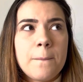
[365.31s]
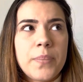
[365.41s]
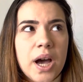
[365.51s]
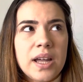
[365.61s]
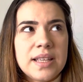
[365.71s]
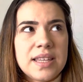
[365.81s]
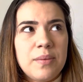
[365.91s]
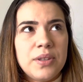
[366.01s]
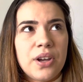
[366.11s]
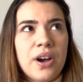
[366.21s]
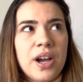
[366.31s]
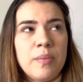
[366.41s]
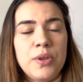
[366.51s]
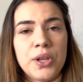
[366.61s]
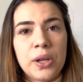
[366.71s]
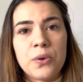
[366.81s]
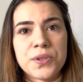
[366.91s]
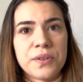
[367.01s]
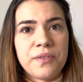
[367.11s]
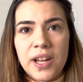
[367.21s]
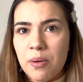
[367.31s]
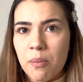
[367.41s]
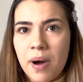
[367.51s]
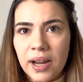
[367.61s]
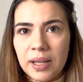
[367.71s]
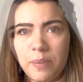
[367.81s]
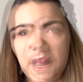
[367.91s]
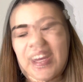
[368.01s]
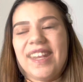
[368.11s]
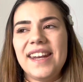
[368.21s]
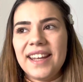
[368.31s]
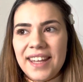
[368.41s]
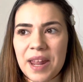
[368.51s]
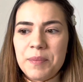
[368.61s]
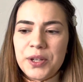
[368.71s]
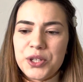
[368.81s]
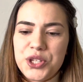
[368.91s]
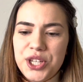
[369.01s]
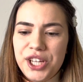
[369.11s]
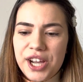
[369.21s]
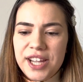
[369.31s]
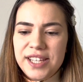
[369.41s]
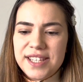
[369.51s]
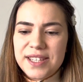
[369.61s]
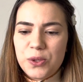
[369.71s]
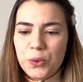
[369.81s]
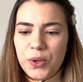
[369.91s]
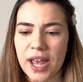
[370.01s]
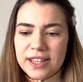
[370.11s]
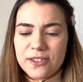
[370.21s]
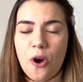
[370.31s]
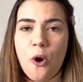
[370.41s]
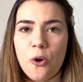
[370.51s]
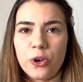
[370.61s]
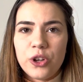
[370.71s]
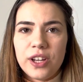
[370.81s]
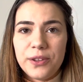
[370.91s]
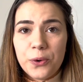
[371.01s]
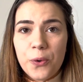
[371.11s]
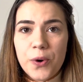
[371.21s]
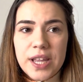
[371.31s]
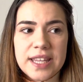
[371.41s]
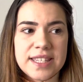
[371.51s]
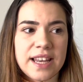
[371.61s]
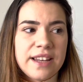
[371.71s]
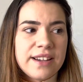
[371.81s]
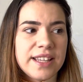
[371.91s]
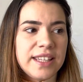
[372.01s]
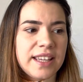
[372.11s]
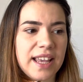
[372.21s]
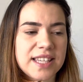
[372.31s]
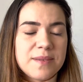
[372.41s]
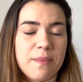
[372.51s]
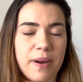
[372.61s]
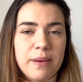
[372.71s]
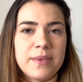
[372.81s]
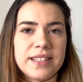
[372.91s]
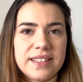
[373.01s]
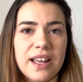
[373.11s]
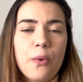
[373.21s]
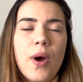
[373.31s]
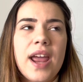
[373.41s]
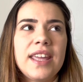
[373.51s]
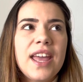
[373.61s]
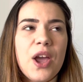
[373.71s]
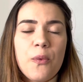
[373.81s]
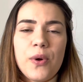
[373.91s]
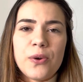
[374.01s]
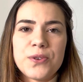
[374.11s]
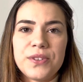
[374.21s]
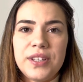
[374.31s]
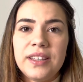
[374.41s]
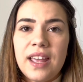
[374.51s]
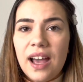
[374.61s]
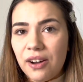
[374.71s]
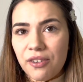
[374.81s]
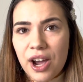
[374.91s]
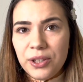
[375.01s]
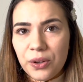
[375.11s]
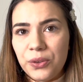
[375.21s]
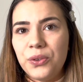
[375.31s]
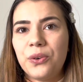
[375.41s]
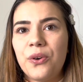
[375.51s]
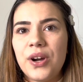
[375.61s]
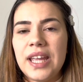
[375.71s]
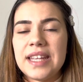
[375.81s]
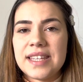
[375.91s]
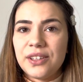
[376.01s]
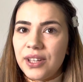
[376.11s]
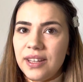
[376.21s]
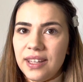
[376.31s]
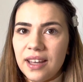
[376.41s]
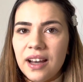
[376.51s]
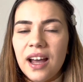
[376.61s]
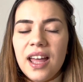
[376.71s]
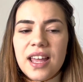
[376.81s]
But at the same time, you can also find them on Marketplace. And then again, because she likes to get on toys and like experiment that way, we also think that a ride-on toy, it's a good idea.